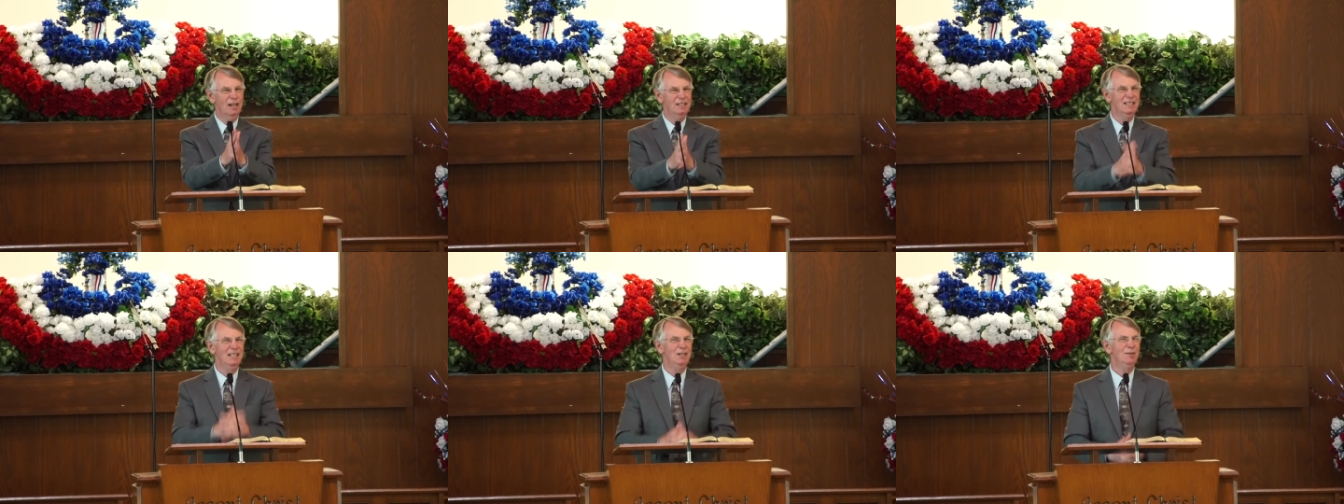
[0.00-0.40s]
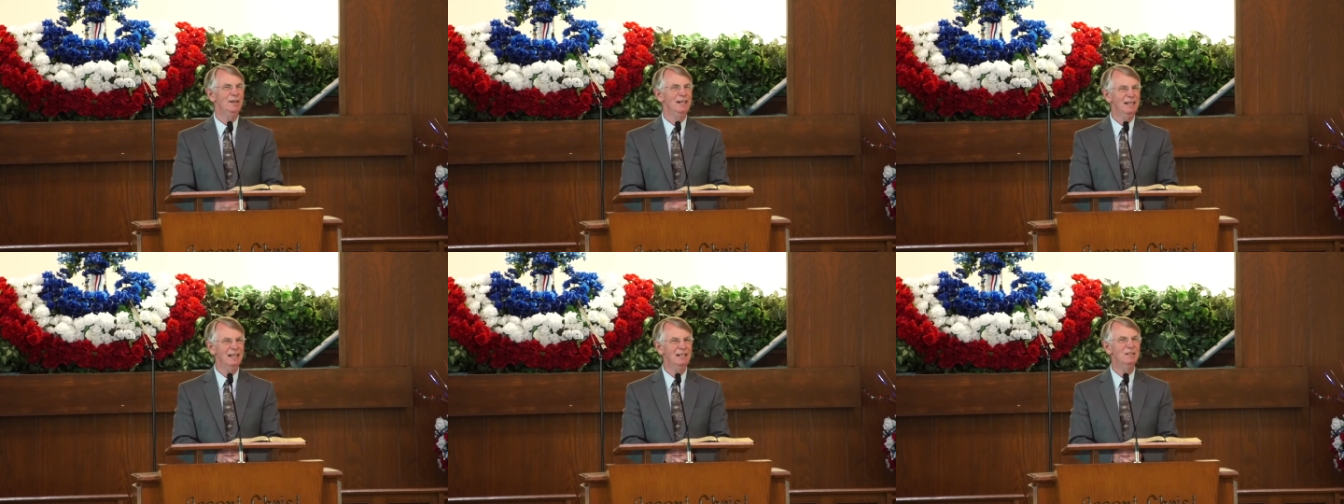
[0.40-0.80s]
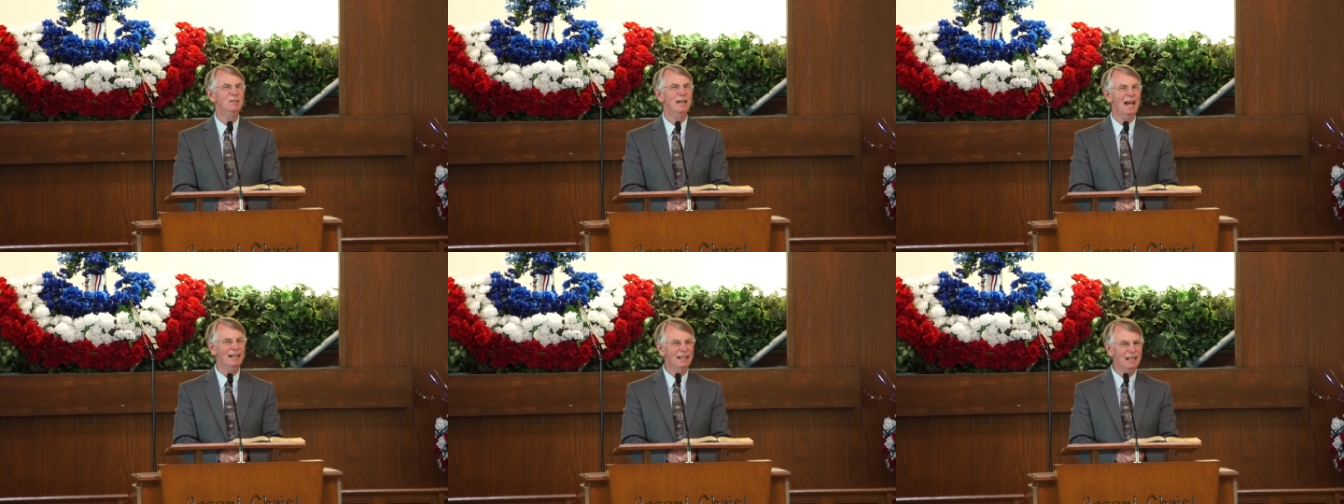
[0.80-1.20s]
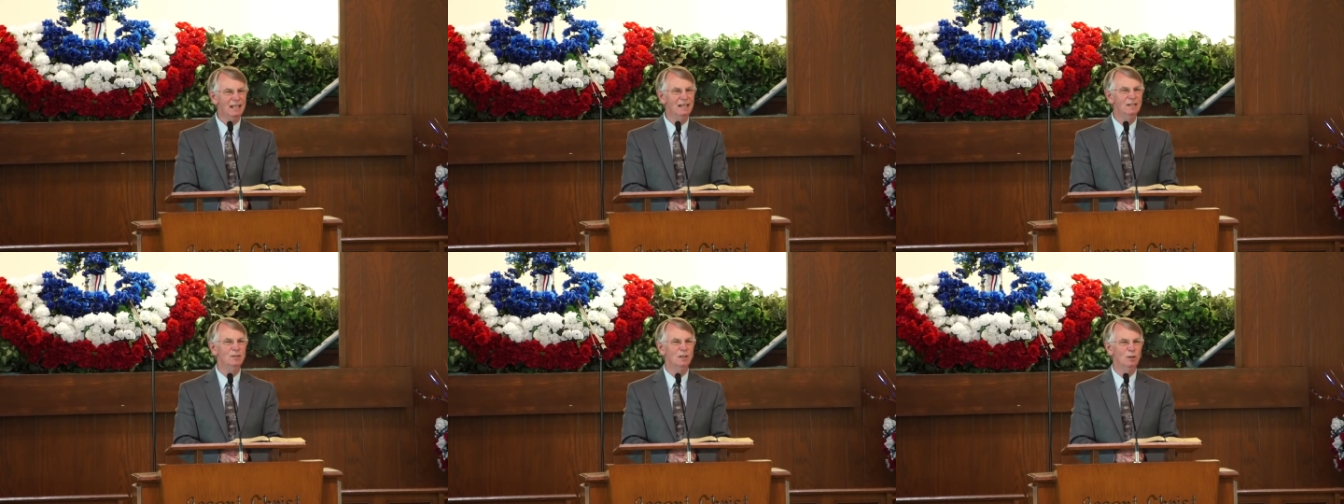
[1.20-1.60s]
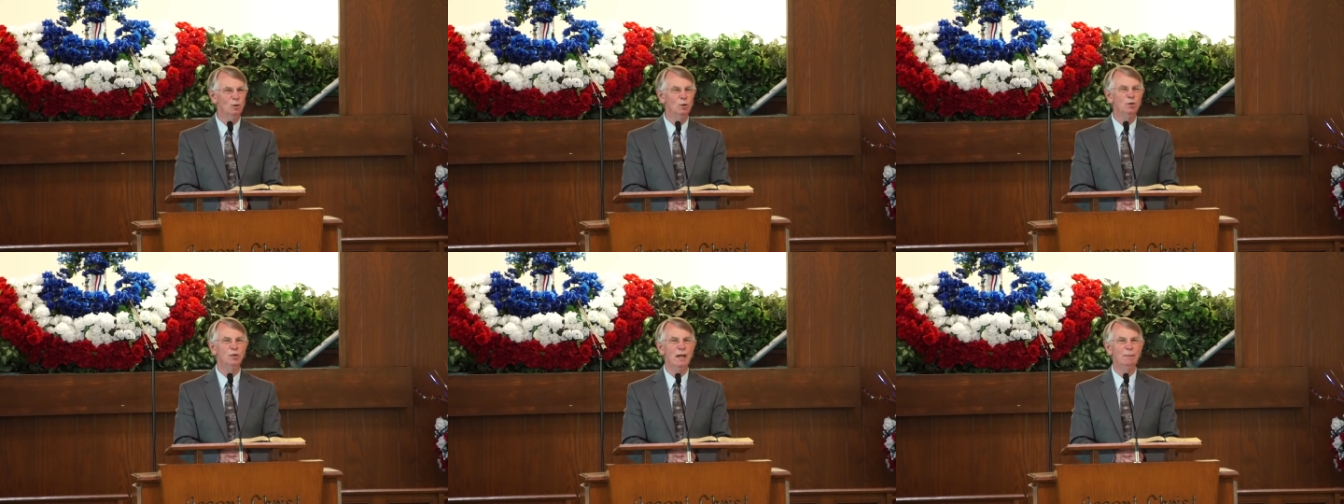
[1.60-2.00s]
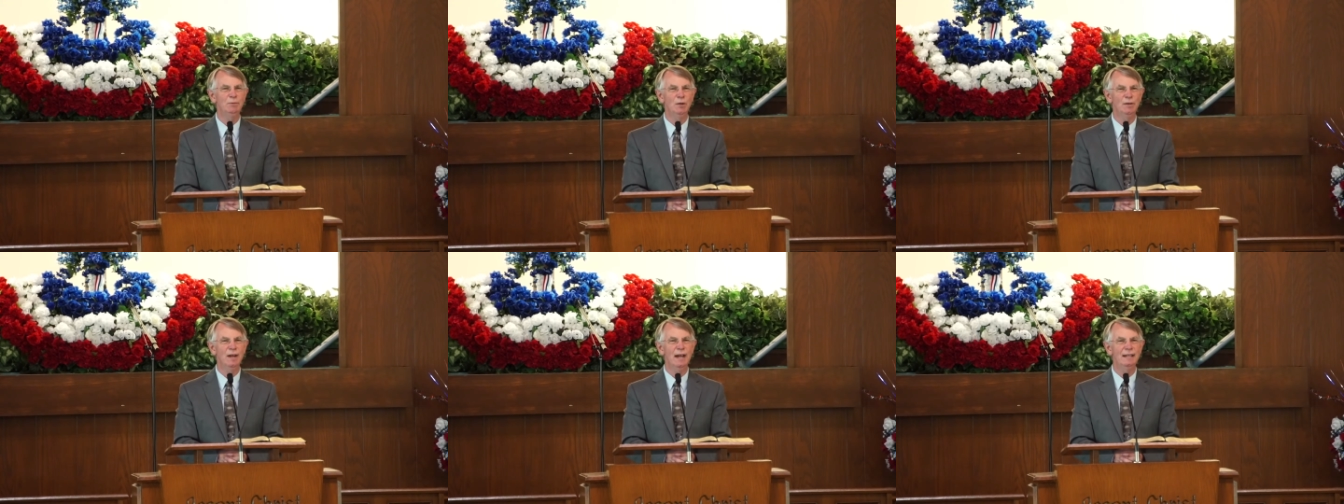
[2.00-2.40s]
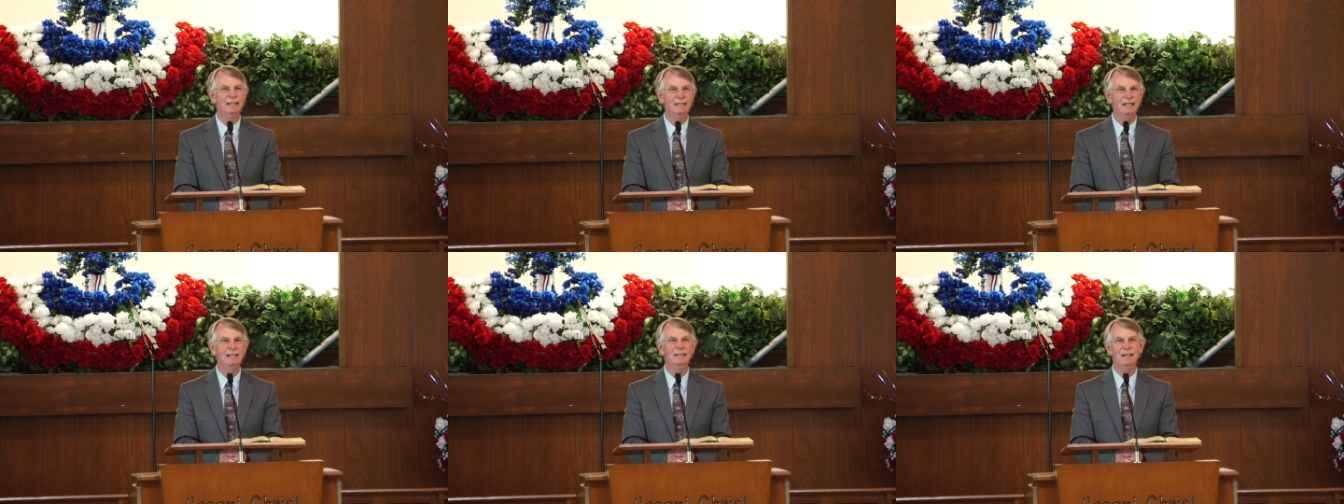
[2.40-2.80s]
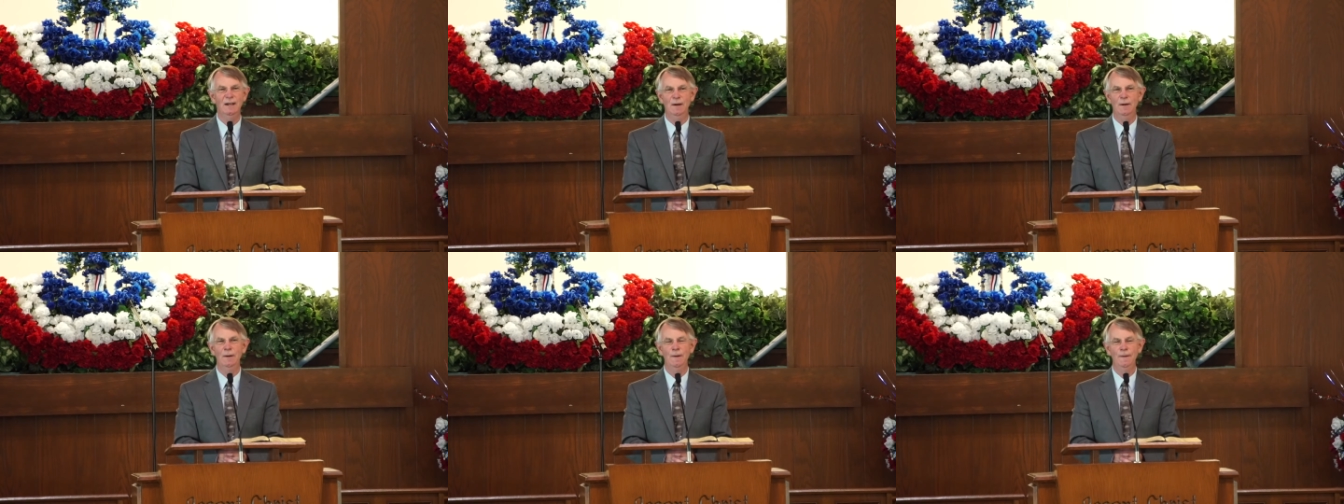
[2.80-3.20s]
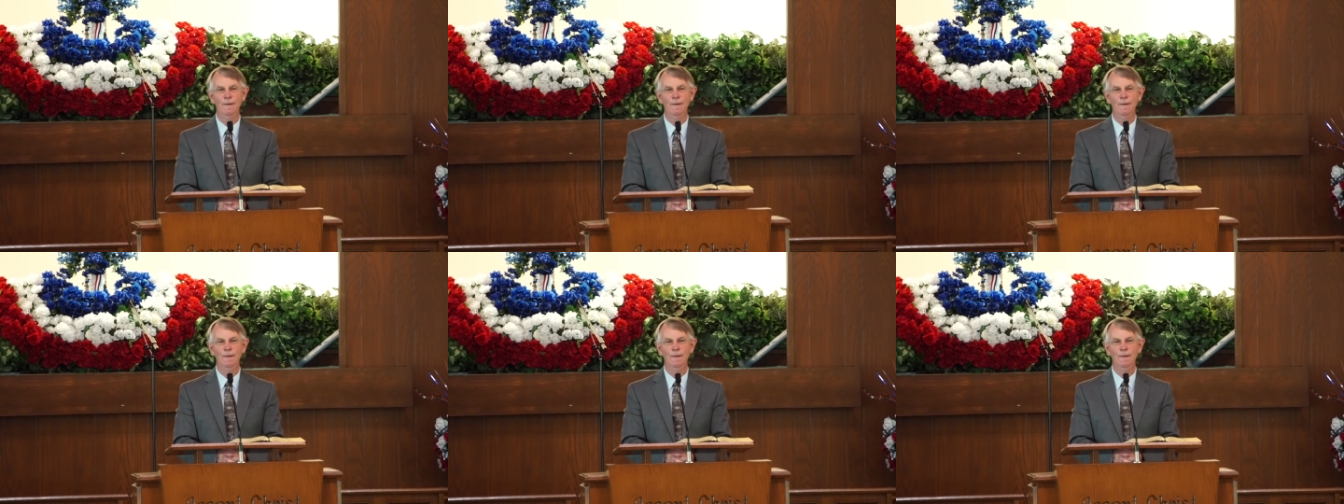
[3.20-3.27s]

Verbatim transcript: consider again Zacchaeus in Luke chapter 19 there.